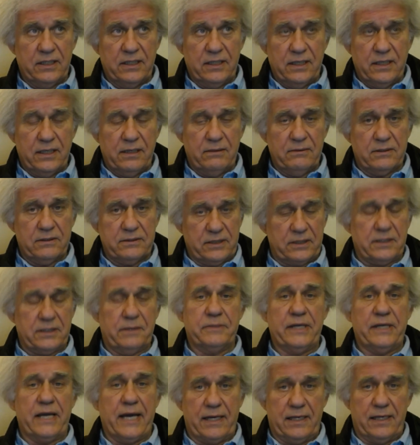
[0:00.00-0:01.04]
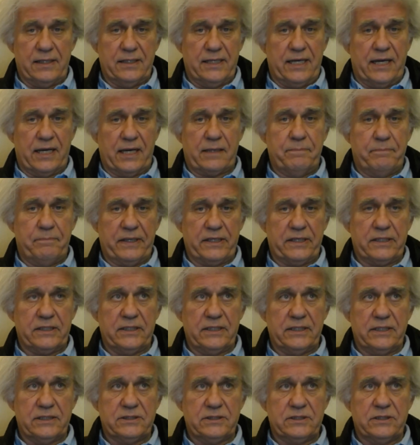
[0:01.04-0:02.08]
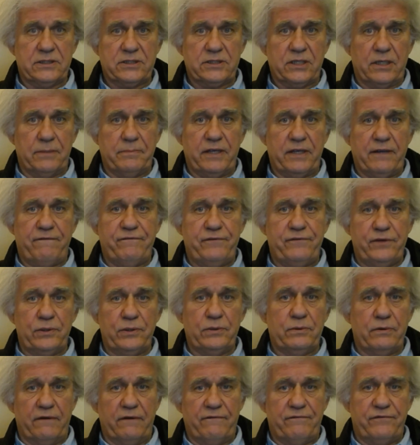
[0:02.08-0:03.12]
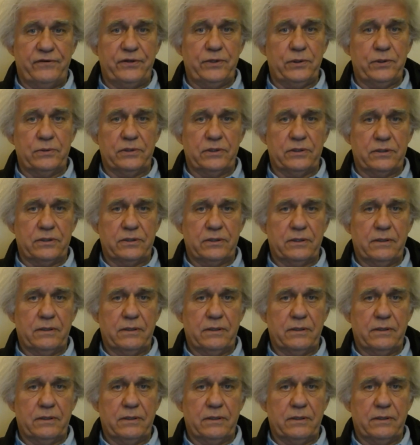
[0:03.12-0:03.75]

well, they're going to be out of luck because there's going to be fewer and fewer